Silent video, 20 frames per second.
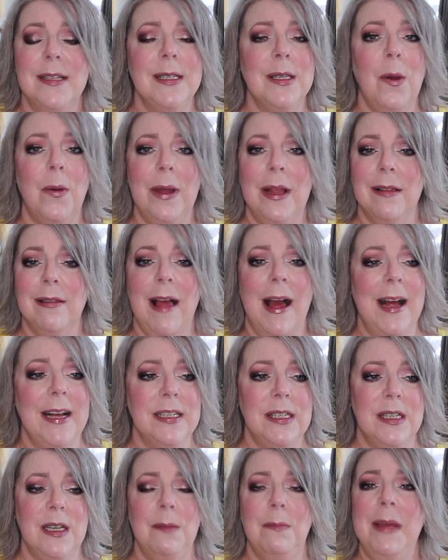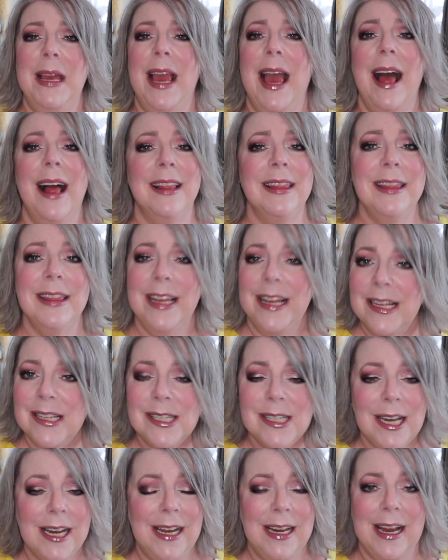So it lasted me at
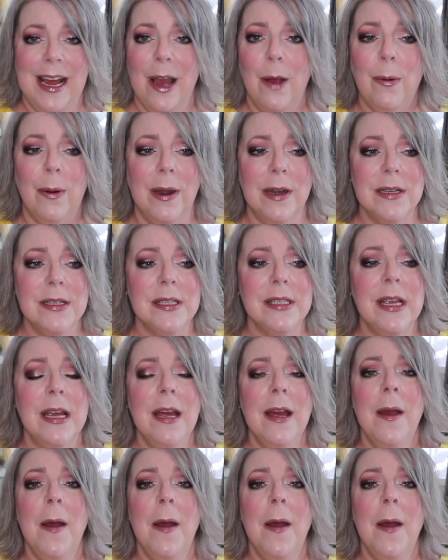least eight hours.